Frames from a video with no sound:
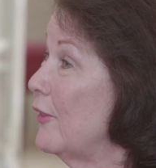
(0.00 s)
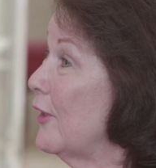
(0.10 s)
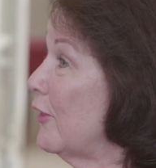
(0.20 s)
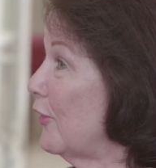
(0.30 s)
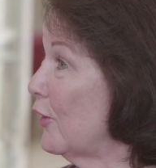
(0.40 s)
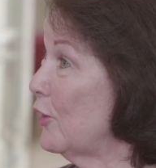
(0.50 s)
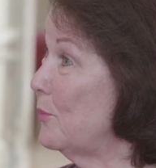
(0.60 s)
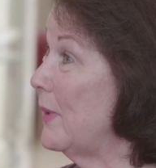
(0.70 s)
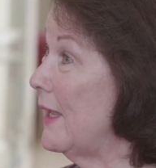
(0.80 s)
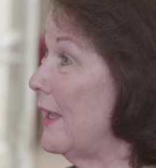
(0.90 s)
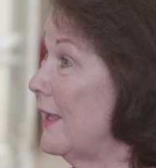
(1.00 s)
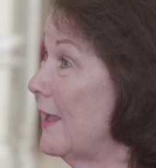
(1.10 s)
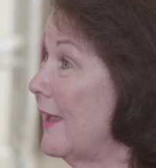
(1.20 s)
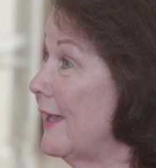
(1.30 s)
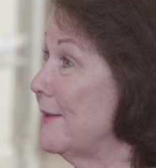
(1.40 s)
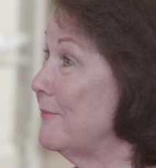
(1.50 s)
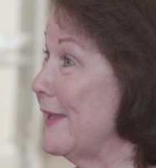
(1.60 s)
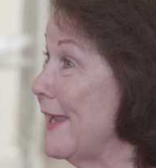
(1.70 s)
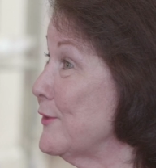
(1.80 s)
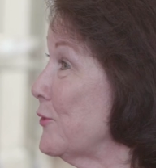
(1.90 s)
The third being
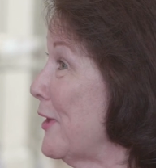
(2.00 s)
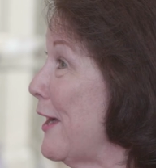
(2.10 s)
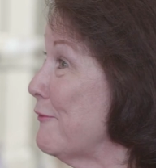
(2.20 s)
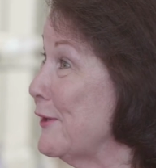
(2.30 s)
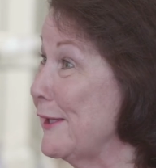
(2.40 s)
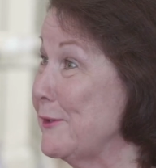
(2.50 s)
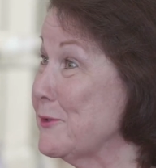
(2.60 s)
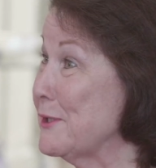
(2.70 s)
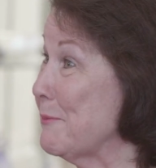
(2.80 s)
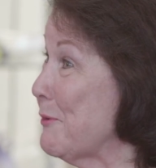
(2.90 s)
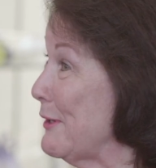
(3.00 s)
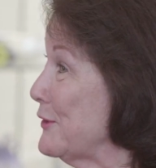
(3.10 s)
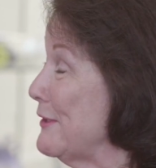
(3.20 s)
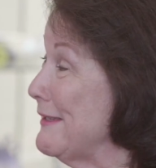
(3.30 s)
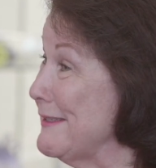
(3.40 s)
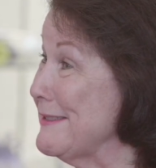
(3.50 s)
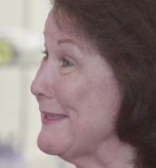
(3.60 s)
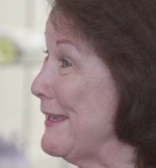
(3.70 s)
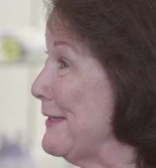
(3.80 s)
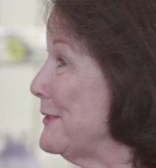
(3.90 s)
the answer to every leadership question is,
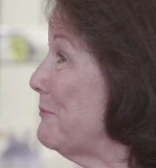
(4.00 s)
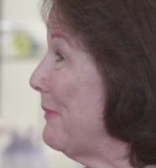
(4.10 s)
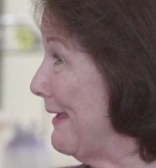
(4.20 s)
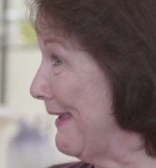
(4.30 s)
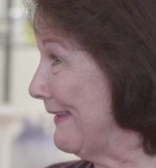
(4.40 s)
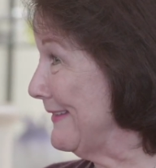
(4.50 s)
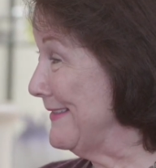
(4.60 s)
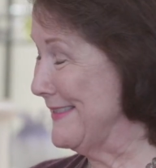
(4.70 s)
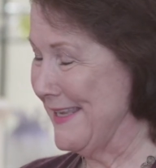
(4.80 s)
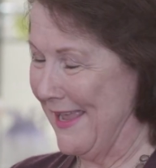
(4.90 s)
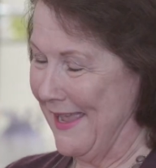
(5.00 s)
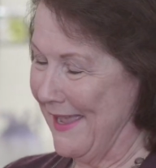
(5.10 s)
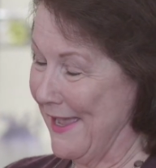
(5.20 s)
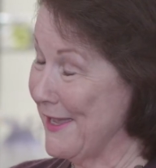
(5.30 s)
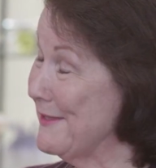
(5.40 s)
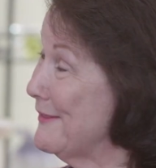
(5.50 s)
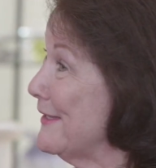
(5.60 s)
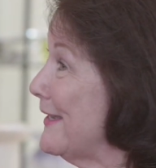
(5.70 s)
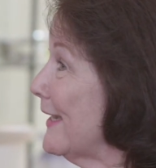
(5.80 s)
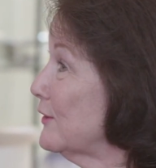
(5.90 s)
it depends. The
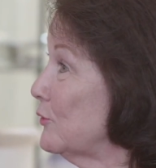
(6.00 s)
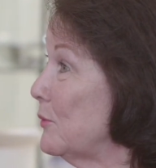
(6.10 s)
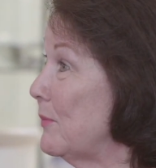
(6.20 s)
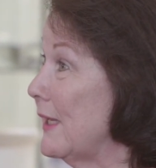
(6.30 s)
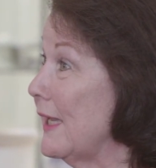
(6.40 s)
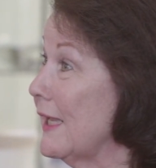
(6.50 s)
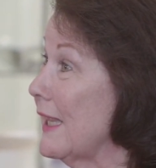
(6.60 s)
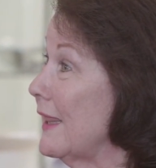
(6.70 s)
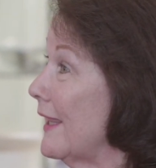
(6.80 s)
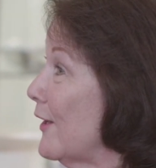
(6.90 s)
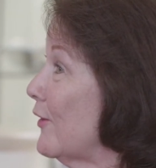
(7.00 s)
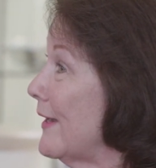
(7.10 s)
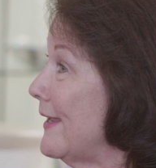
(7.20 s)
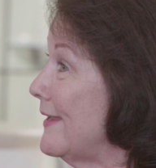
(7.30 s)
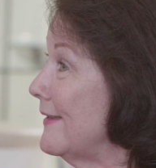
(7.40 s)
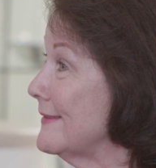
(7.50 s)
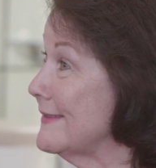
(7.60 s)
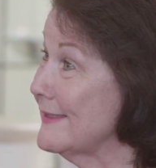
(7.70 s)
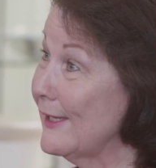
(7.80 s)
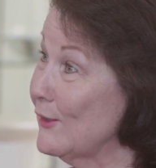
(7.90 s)
next one being clarity,
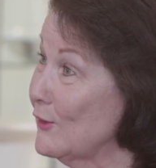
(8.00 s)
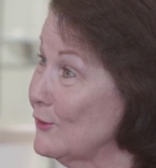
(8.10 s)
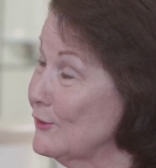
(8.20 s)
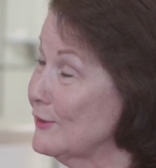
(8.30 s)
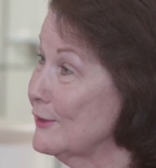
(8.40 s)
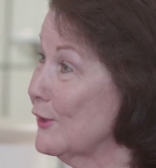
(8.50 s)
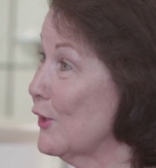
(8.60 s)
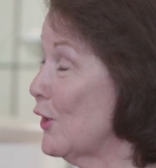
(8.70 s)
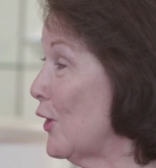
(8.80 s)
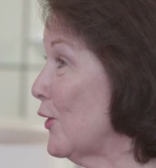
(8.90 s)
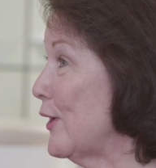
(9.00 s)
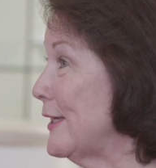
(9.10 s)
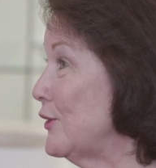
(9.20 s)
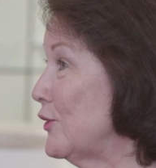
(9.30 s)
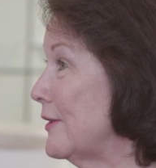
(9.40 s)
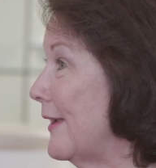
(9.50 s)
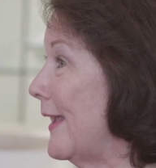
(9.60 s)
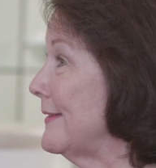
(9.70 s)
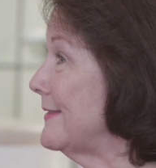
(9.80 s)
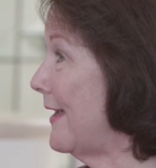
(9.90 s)
skills, courage,
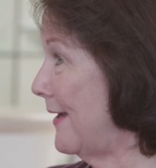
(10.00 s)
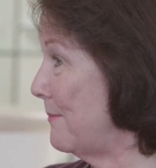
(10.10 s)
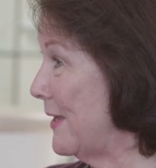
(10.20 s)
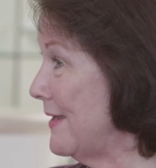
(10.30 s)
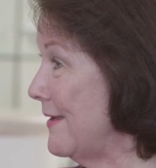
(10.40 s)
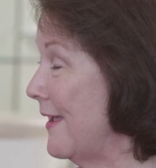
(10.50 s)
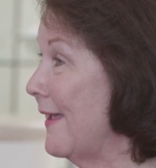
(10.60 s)
and timing.